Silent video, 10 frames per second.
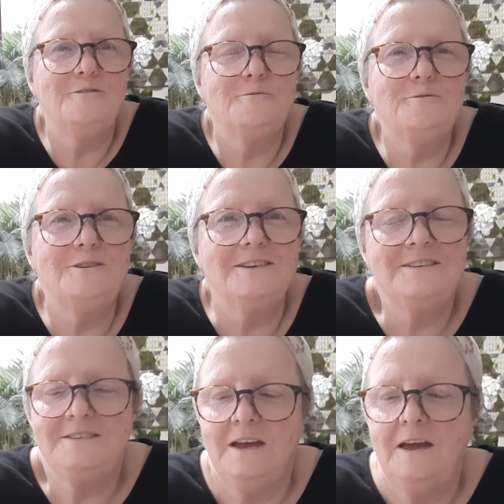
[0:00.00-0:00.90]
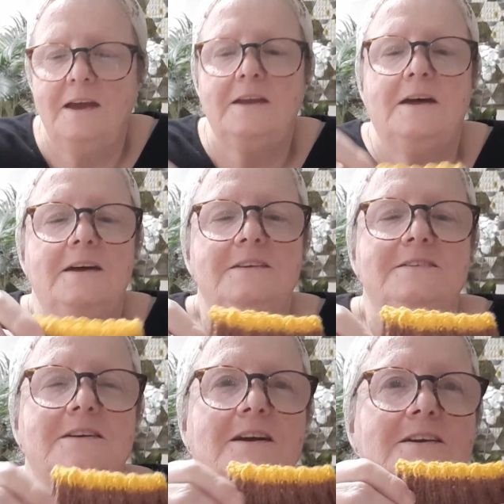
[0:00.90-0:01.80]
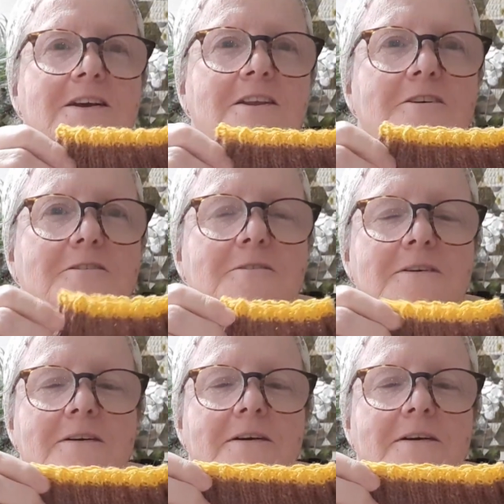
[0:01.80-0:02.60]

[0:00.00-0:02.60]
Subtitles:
of wool is it has a yellow